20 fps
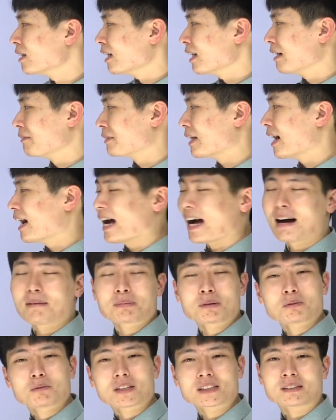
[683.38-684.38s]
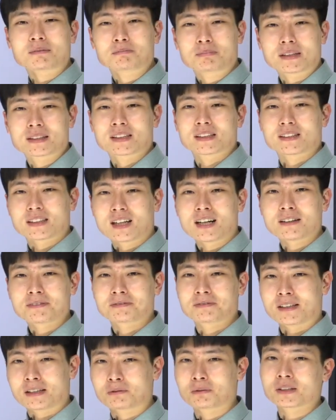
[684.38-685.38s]
if the apple wasn't bitten
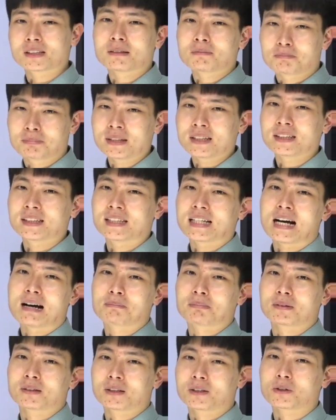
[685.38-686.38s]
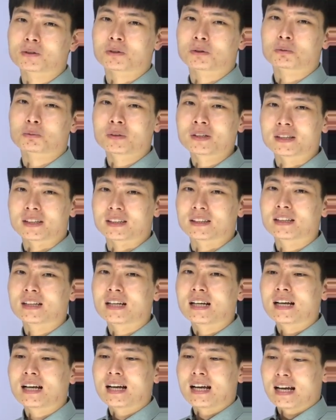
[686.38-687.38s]
off, it wouldn't be the Apple logo, would it?
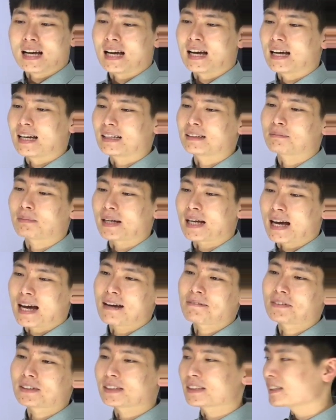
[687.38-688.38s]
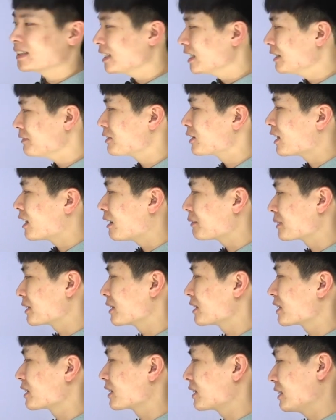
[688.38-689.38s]
And by having Steve
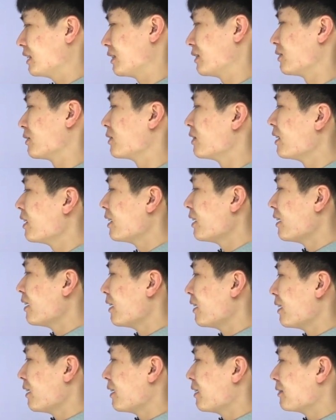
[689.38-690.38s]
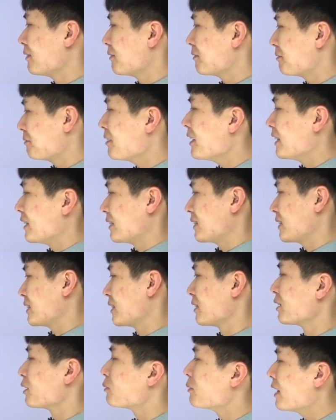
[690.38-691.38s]
Jobs' face,
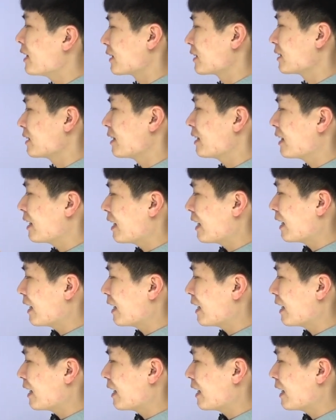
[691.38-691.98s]
silhouette,